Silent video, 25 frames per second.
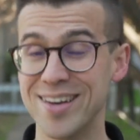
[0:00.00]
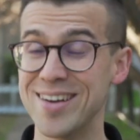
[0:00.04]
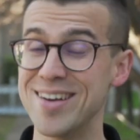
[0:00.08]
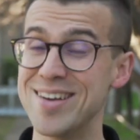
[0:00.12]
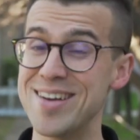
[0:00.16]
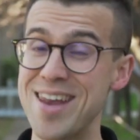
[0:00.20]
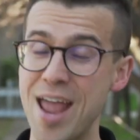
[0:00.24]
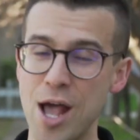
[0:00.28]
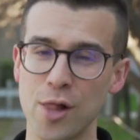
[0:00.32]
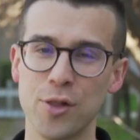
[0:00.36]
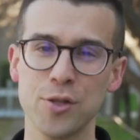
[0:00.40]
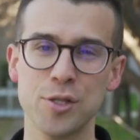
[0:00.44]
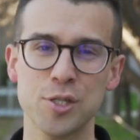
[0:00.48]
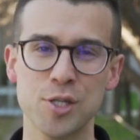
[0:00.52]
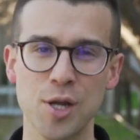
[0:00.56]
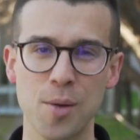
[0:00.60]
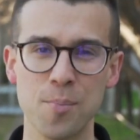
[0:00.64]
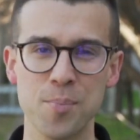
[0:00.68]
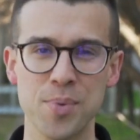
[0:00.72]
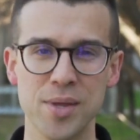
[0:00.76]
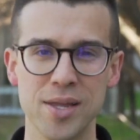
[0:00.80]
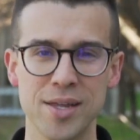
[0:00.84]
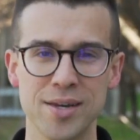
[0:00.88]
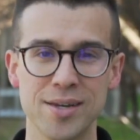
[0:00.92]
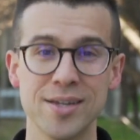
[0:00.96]
Now let's
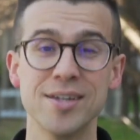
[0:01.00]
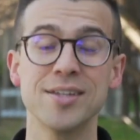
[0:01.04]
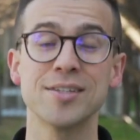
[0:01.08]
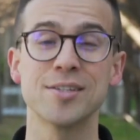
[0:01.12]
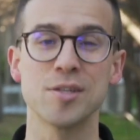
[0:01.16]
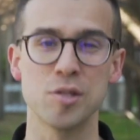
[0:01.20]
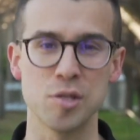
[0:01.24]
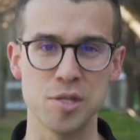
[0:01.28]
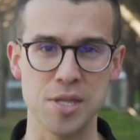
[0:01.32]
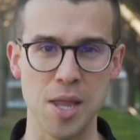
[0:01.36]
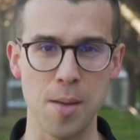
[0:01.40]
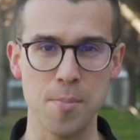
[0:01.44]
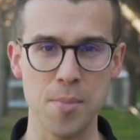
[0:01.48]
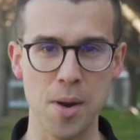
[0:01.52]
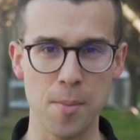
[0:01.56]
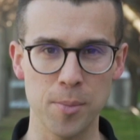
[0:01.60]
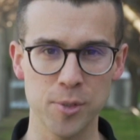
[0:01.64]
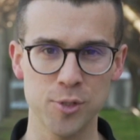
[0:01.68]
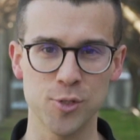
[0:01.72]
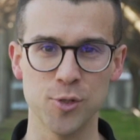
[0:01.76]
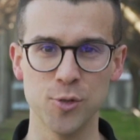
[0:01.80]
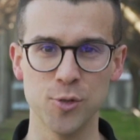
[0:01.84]
jump in to step number